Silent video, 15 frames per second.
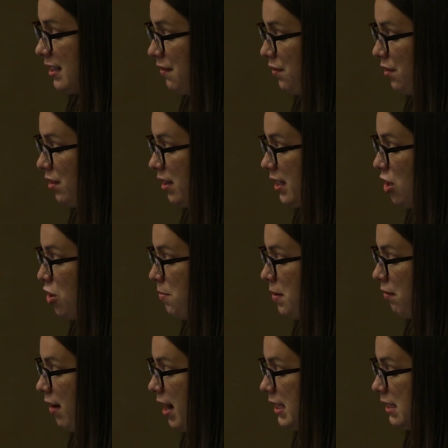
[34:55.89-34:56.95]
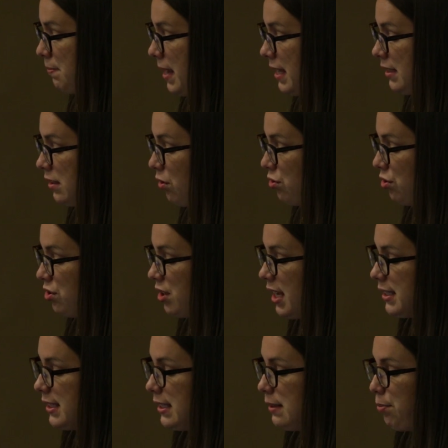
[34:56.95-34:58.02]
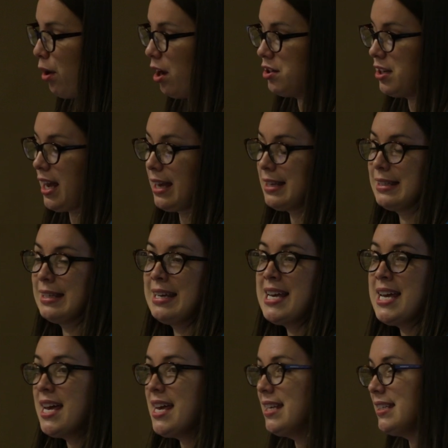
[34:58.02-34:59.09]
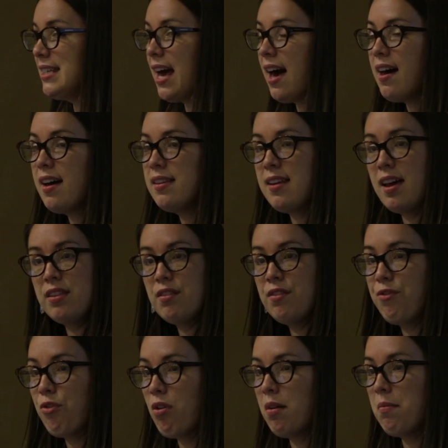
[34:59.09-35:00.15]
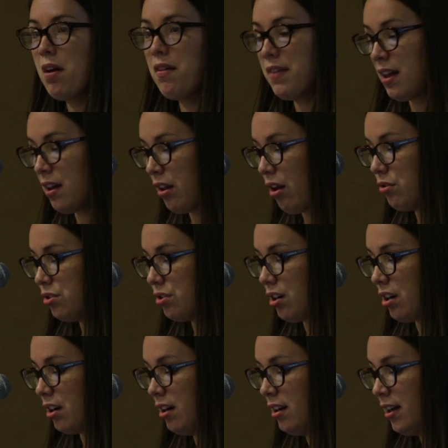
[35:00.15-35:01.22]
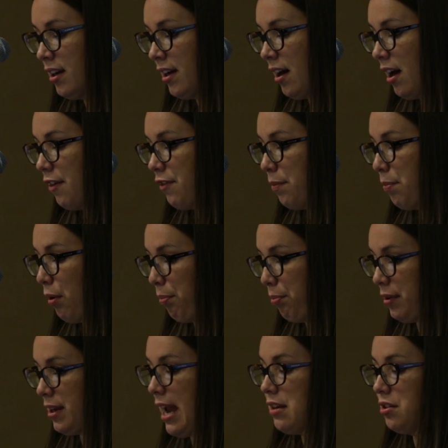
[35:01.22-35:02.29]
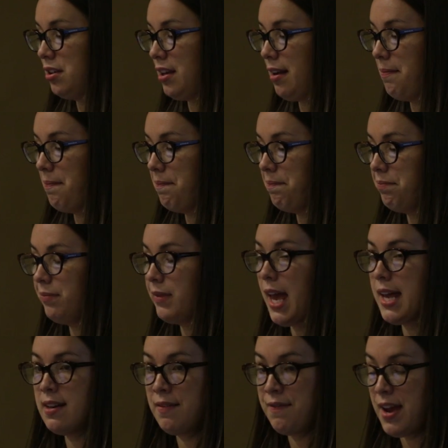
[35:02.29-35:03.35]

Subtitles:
civil and human rights-based social justice projects is yet another form of enclosure, of appropriation and